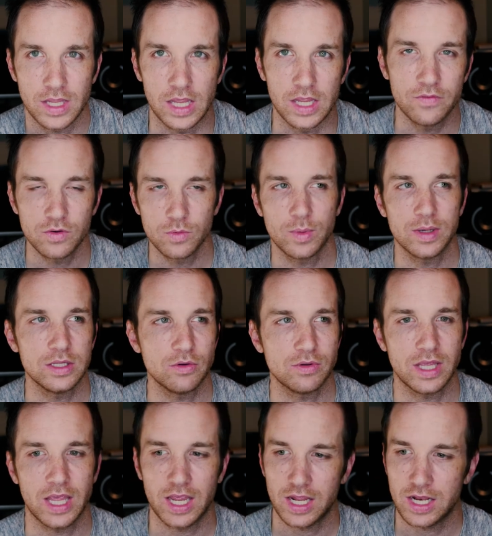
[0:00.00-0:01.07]
even when you
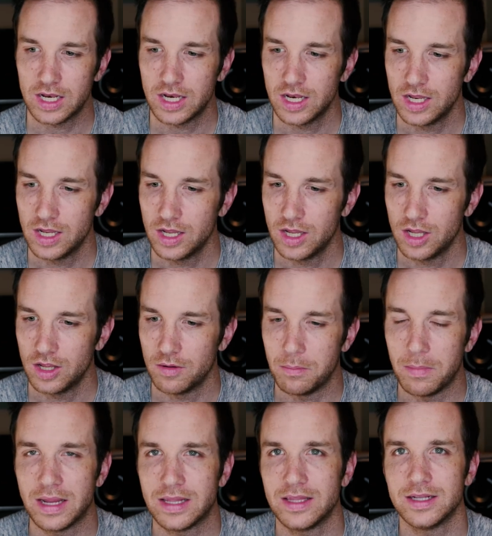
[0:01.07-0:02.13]
can't
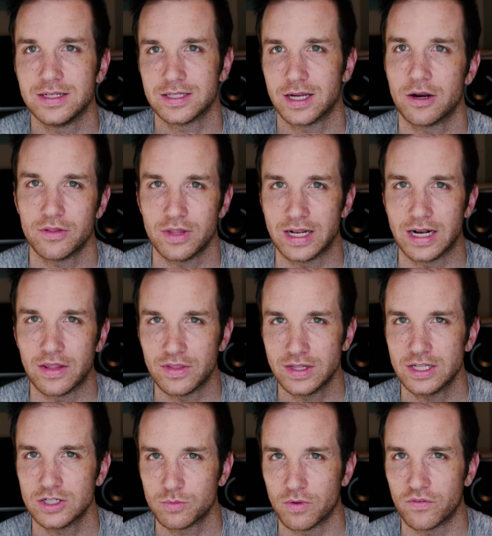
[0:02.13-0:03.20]
make the entire thing. And I think
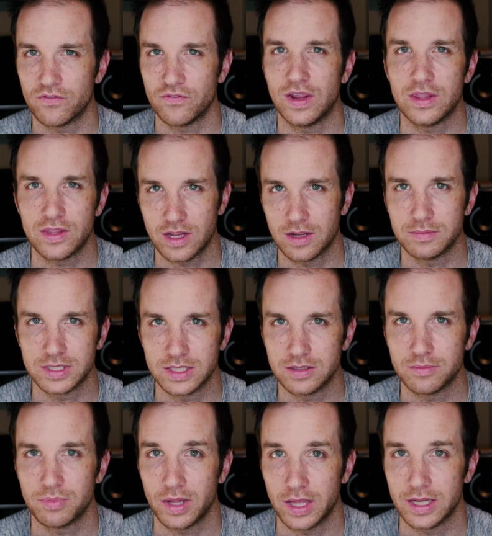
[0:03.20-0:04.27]
that's where faith comes into
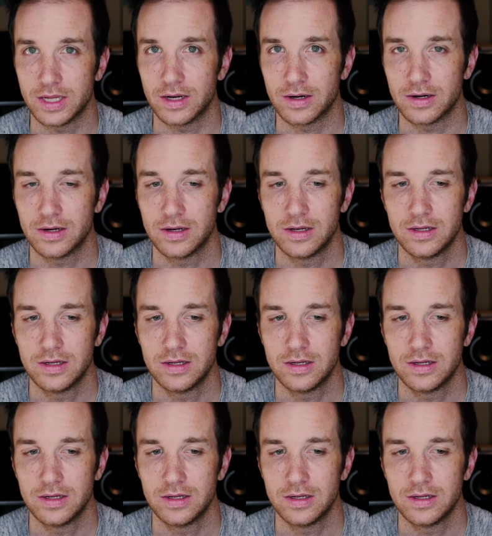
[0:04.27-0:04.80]
play here.